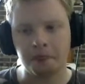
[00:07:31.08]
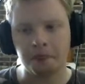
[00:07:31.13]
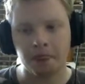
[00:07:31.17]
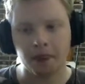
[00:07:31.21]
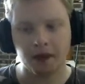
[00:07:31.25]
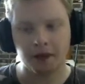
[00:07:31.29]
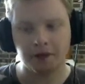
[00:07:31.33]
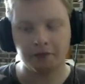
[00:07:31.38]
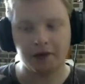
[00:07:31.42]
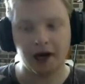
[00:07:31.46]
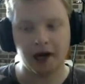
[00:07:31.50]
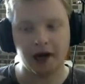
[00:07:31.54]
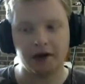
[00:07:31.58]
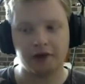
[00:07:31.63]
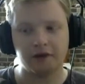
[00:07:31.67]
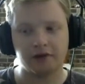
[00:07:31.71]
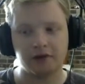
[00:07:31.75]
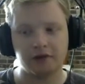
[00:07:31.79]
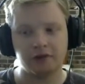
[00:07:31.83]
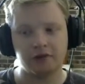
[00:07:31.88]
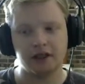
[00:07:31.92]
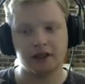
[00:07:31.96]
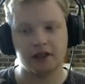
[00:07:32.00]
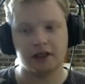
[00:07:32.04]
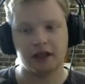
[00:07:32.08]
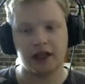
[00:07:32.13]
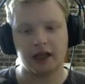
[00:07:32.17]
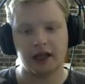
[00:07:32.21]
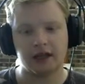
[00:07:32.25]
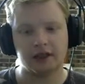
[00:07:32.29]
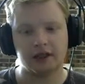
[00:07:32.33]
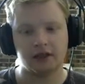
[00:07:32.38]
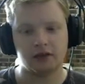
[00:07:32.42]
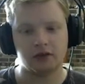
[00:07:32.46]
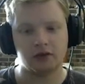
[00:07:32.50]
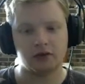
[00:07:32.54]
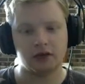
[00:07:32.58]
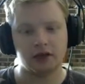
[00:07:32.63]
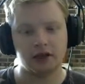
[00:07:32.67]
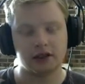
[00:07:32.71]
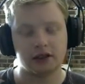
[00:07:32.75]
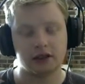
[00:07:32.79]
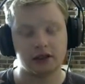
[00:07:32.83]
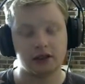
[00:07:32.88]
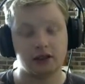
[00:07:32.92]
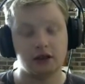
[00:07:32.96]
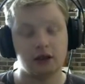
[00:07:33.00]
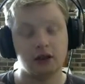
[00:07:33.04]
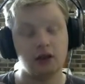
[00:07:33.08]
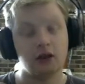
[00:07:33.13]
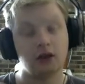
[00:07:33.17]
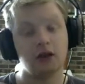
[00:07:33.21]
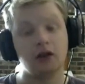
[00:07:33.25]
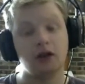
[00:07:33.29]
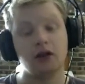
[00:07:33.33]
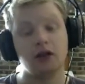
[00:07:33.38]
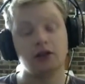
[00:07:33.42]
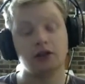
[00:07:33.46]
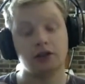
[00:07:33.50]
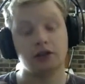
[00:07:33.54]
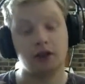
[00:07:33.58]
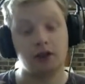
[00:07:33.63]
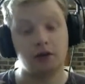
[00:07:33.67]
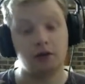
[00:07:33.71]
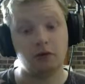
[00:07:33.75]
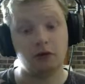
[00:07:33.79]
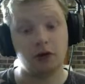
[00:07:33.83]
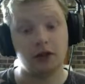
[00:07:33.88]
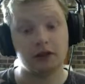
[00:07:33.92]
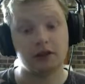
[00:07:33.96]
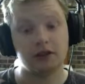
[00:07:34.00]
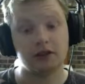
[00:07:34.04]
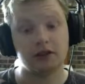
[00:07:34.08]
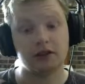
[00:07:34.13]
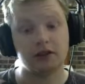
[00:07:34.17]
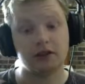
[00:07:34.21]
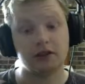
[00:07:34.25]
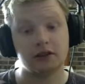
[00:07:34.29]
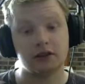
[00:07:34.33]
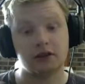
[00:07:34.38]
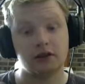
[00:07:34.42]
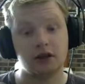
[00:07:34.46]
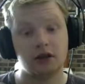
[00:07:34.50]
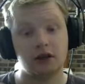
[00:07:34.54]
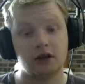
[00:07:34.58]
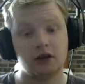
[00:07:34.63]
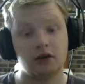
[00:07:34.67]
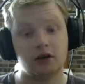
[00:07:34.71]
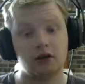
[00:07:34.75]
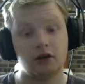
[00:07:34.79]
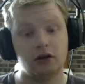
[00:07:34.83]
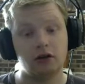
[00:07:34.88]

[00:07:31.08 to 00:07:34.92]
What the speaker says: Apart from the later ones. So the ones that